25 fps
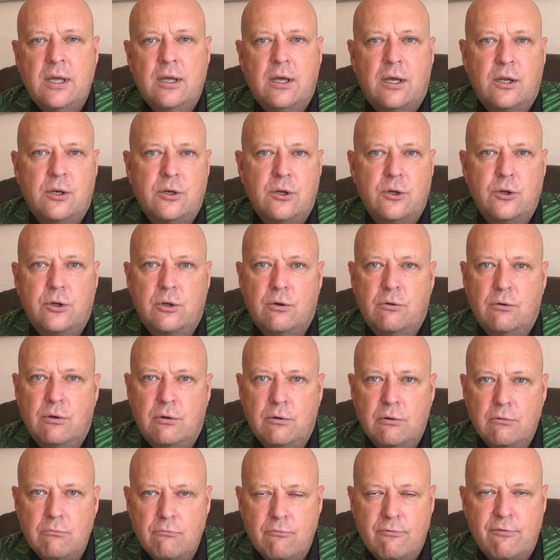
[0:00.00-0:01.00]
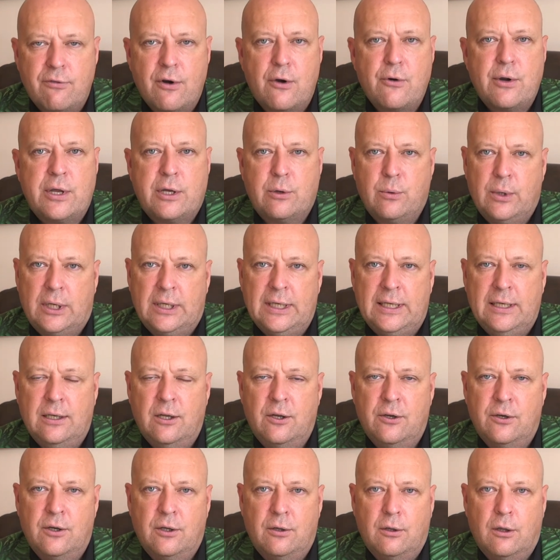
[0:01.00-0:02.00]
and you can very quickly
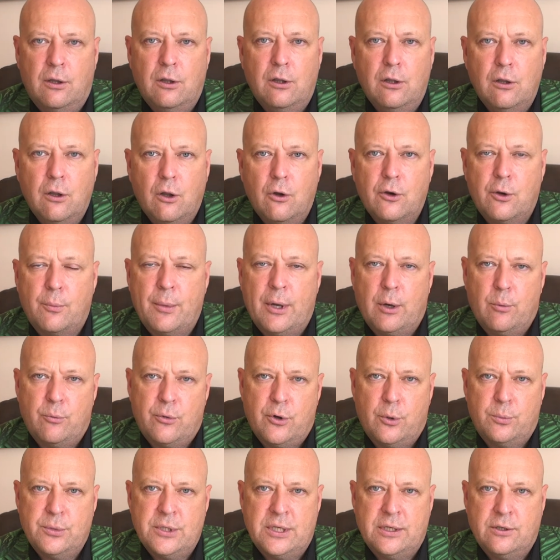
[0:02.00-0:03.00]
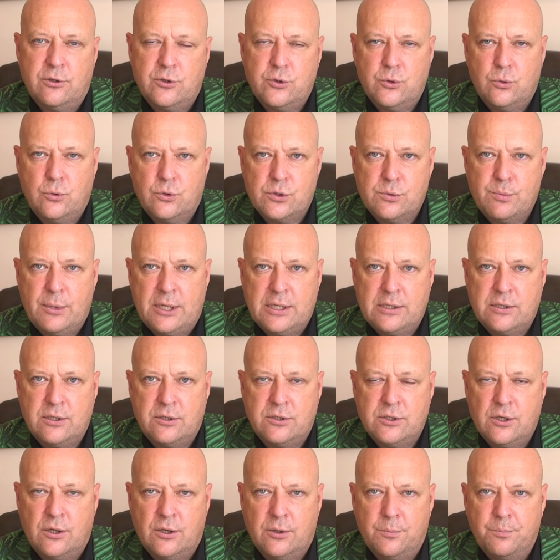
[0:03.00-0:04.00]
learn a lot about property in a short space of
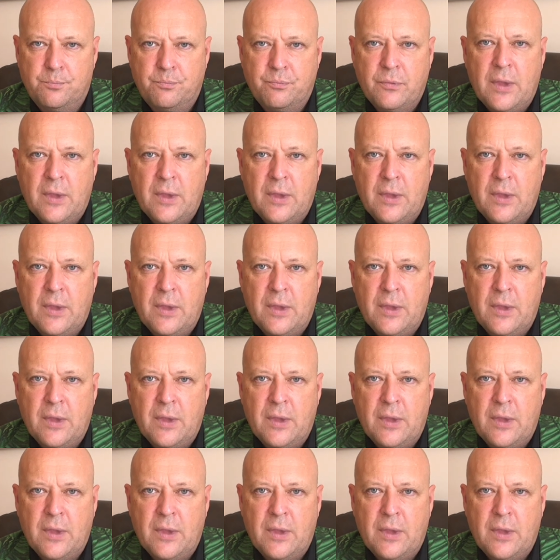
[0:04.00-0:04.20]
time